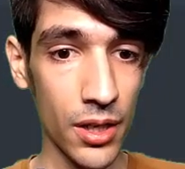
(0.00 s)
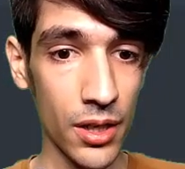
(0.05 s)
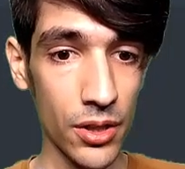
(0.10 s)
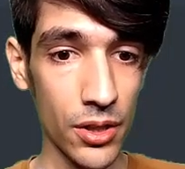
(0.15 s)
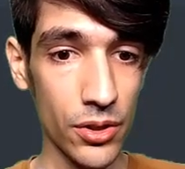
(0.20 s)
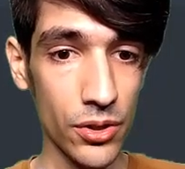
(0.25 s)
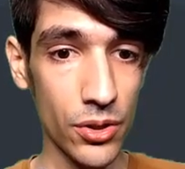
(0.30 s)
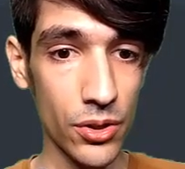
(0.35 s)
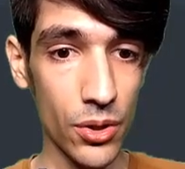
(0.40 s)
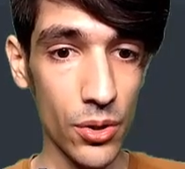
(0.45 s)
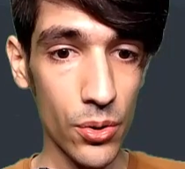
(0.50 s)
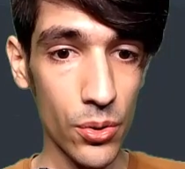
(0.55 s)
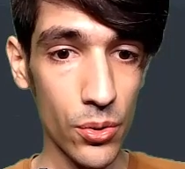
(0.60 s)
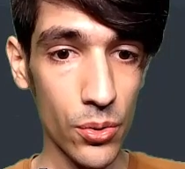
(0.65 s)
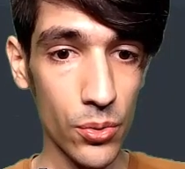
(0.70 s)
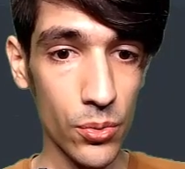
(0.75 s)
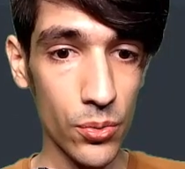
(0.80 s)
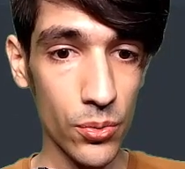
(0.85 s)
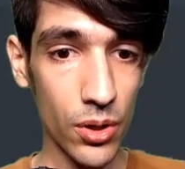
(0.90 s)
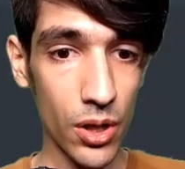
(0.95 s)

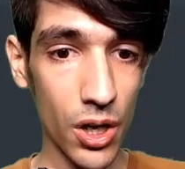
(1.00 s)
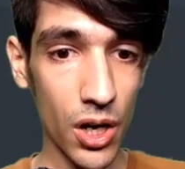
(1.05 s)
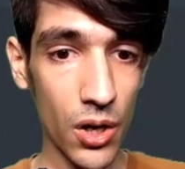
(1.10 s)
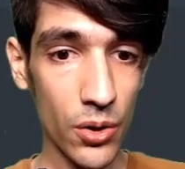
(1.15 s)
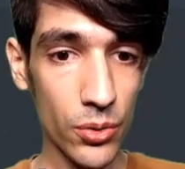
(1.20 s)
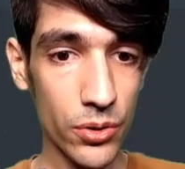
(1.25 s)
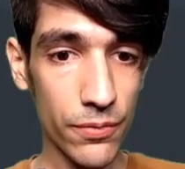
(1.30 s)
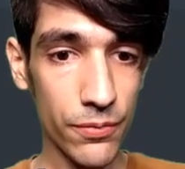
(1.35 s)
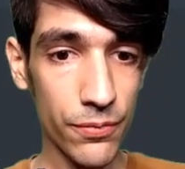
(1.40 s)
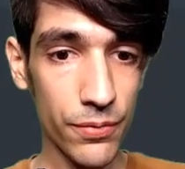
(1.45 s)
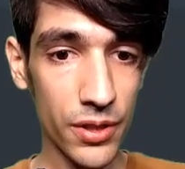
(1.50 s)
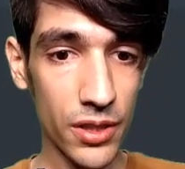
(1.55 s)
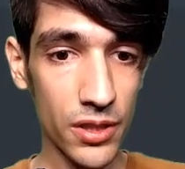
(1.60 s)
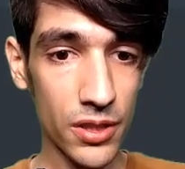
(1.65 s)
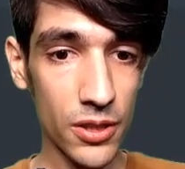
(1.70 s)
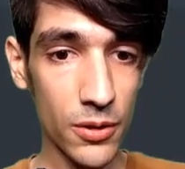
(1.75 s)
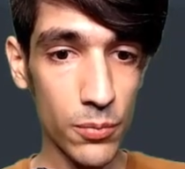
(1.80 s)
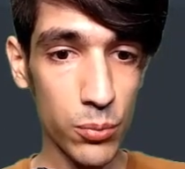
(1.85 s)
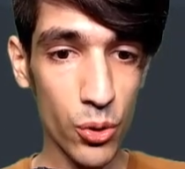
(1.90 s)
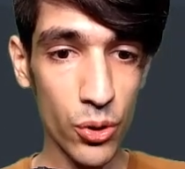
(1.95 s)
So how to fix
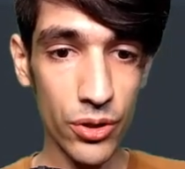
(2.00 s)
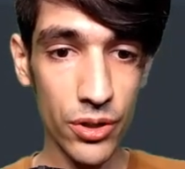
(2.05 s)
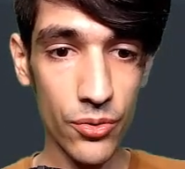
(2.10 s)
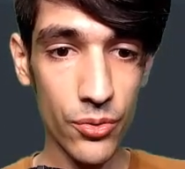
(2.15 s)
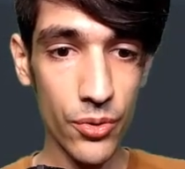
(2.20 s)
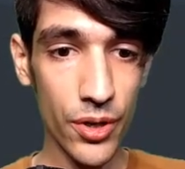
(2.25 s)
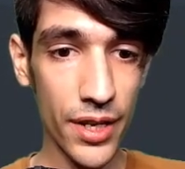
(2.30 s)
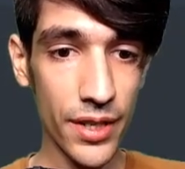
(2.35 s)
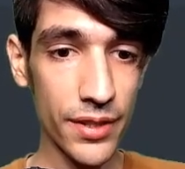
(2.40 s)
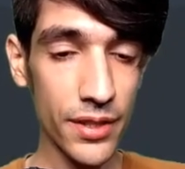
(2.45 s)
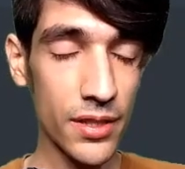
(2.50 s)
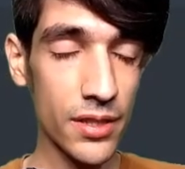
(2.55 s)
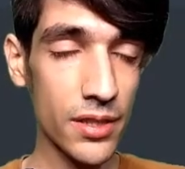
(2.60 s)
this border radius?